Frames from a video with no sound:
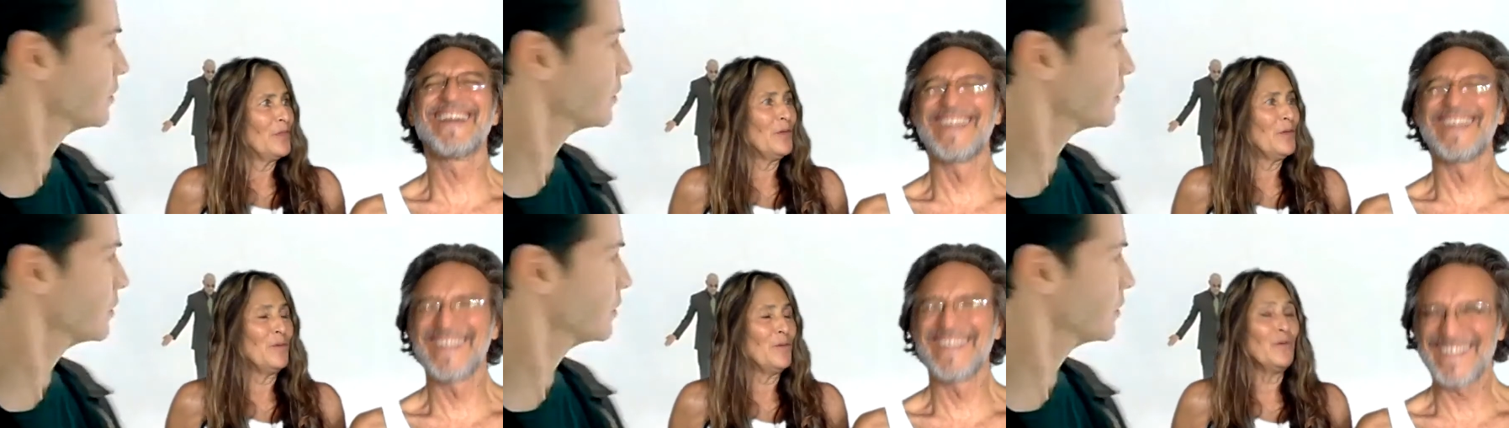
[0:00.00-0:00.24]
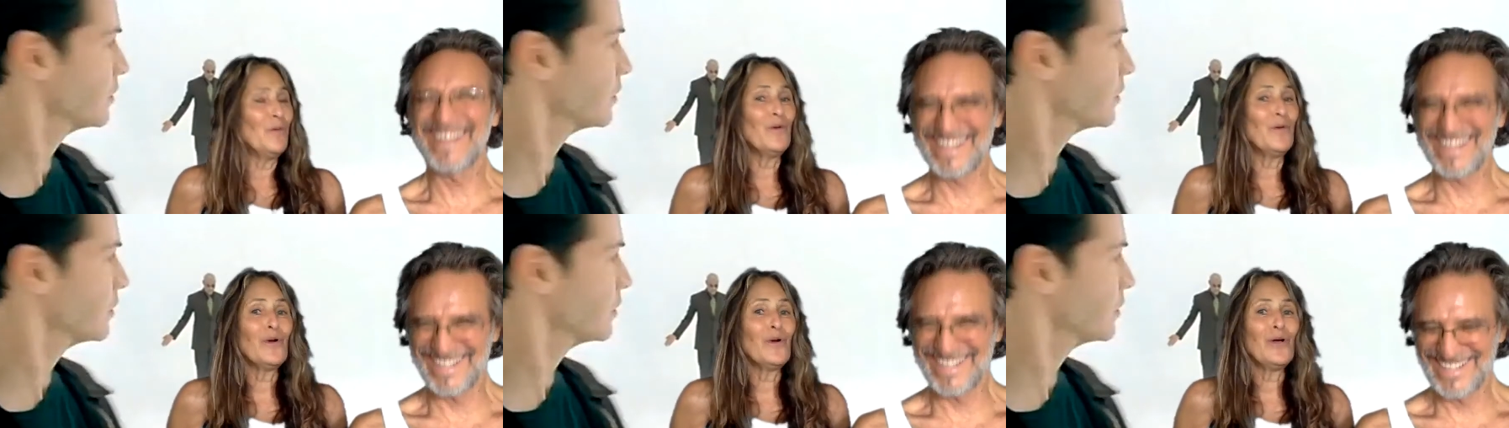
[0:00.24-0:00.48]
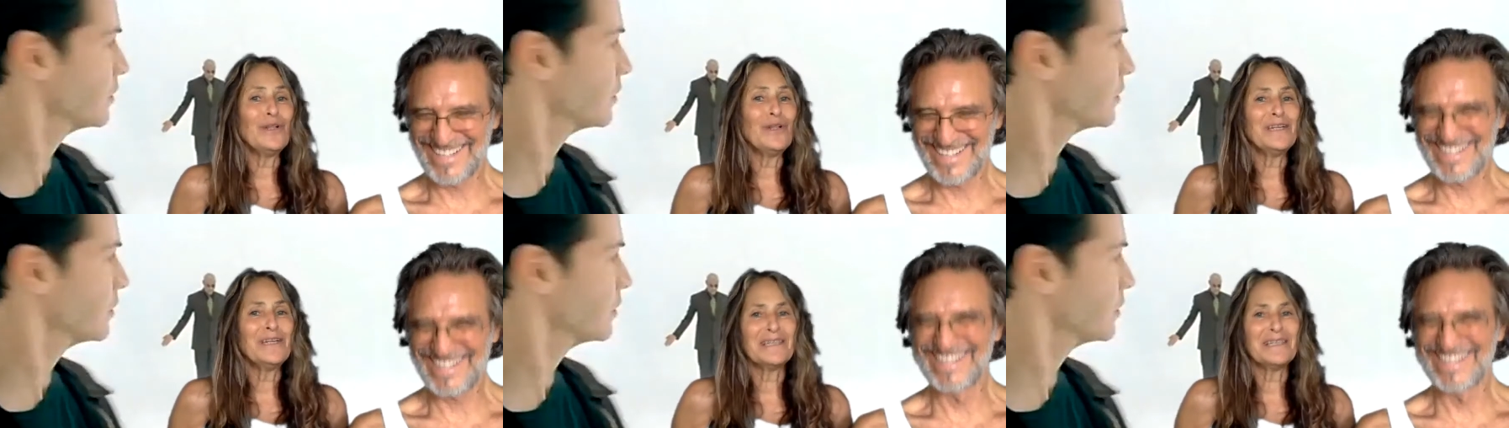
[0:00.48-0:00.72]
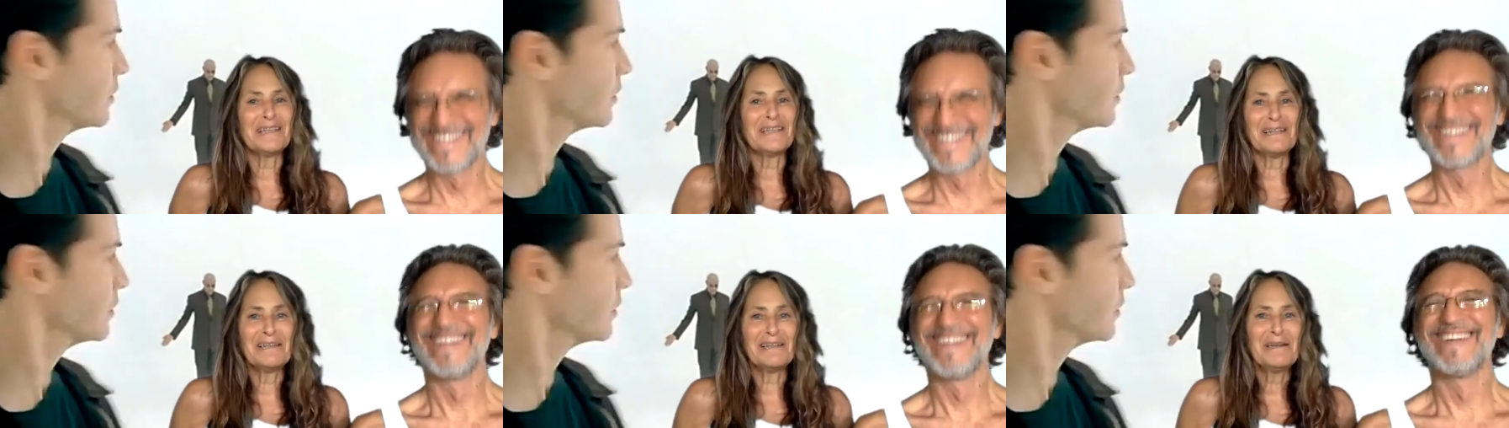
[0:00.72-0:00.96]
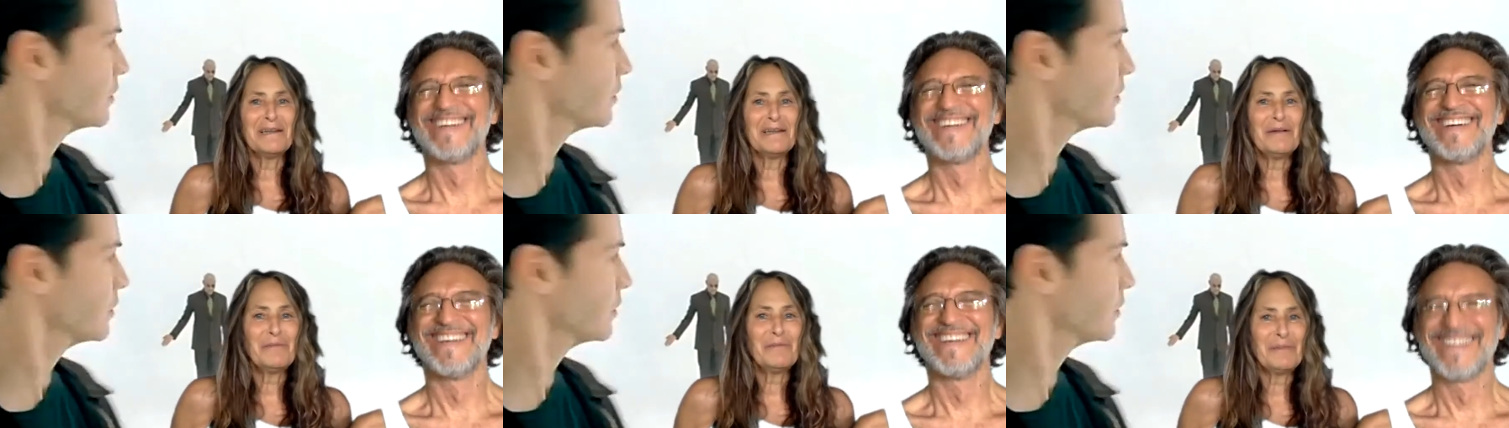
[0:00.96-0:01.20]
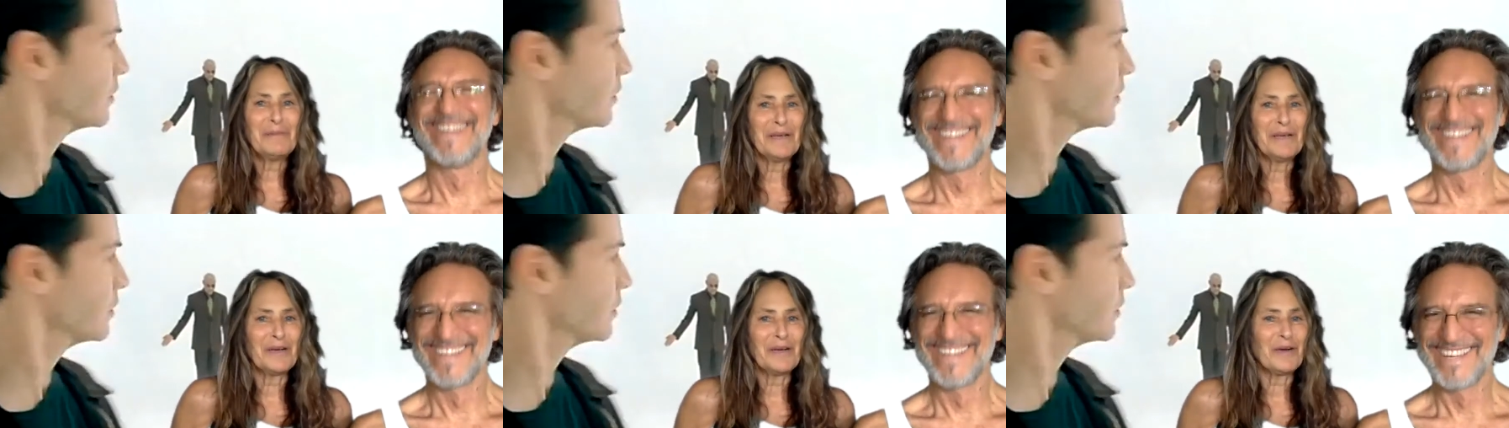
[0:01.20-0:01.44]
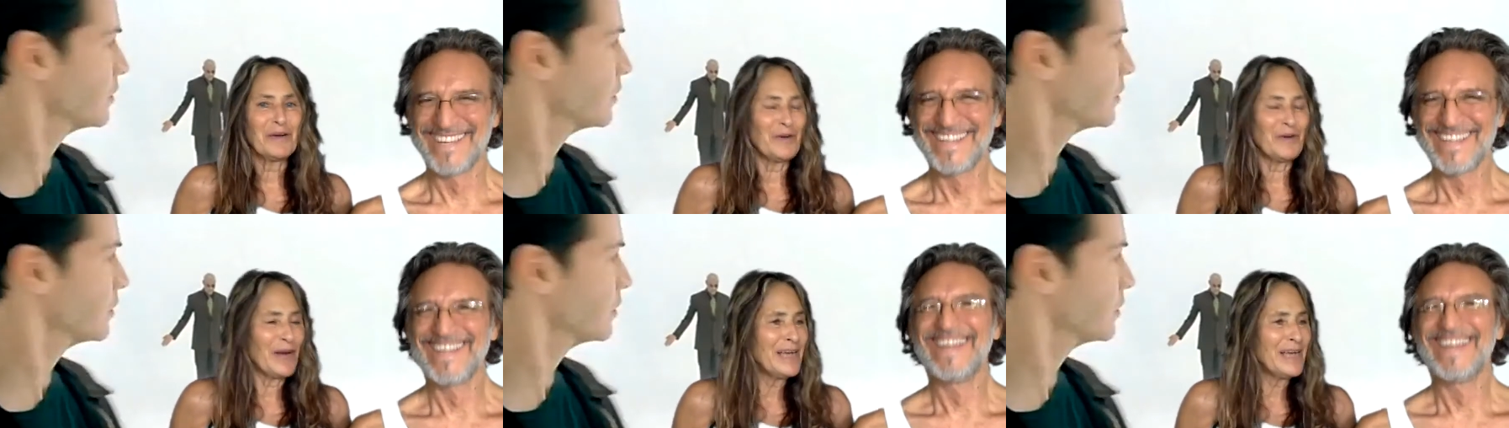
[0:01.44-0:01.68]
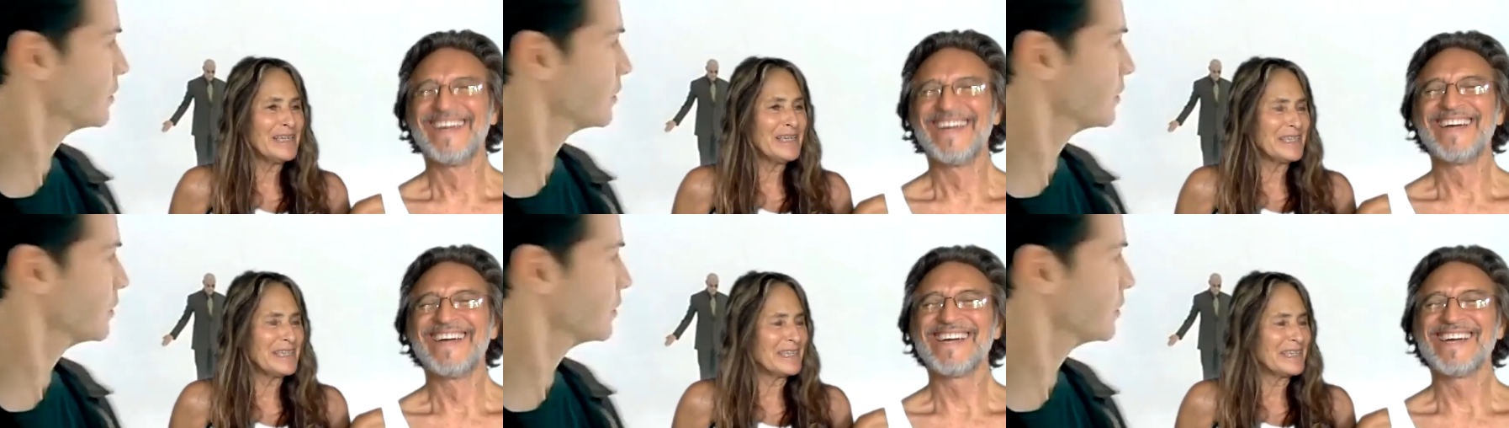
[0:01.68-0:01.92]
Speaker 1: the world is a little bit
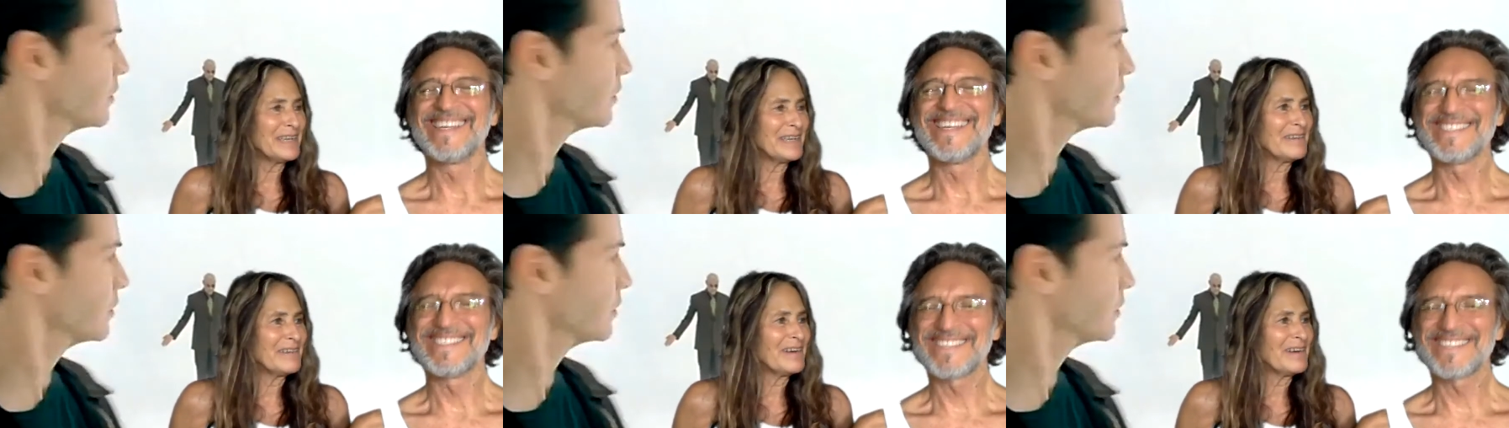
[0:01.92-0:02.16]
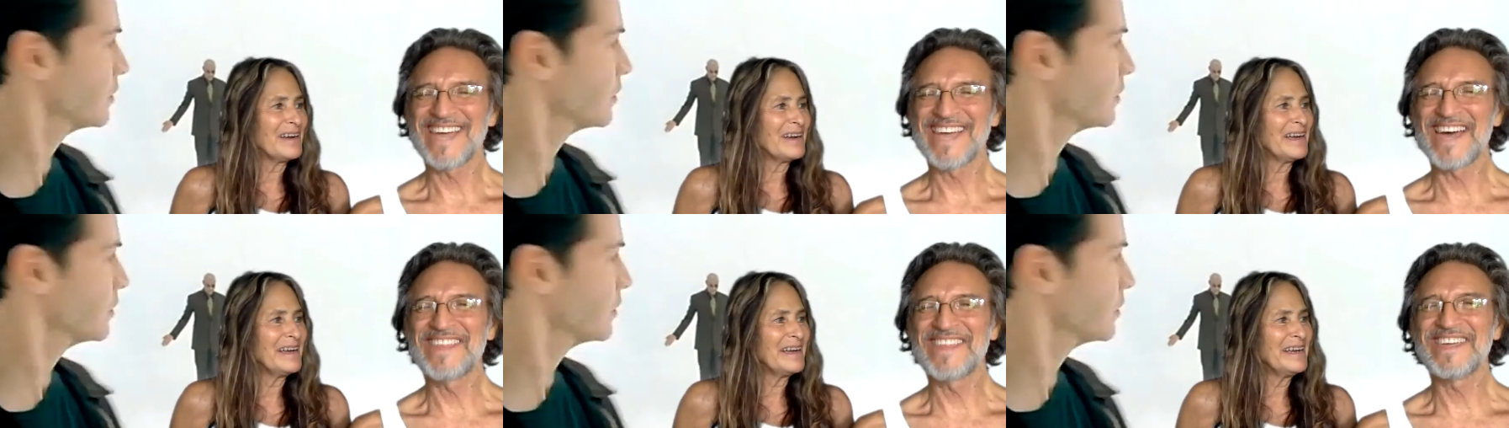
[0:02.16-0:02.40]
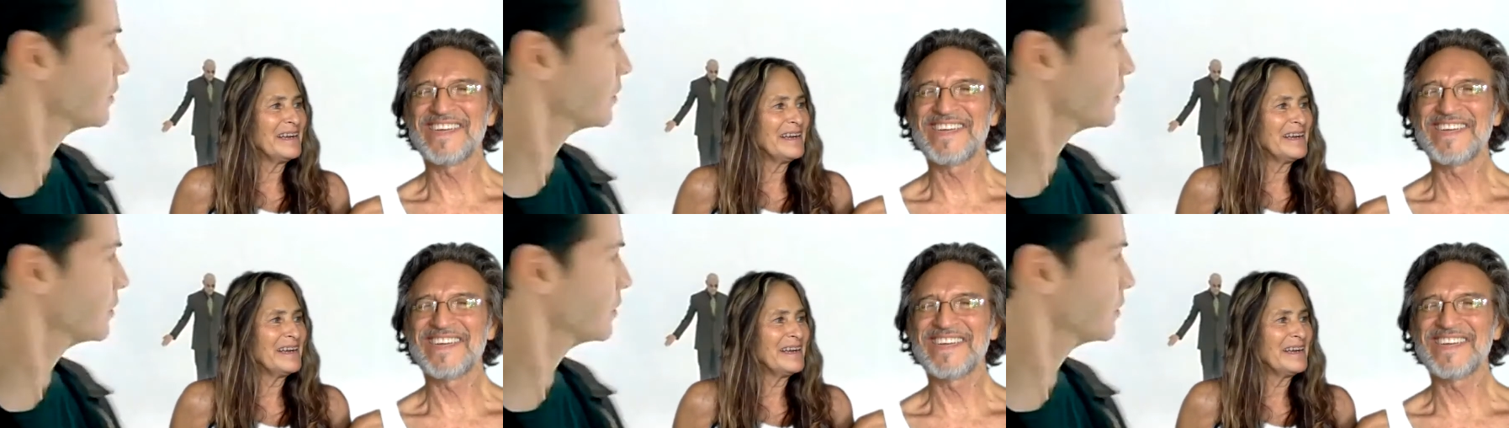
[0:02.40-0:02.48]
crazy. It's not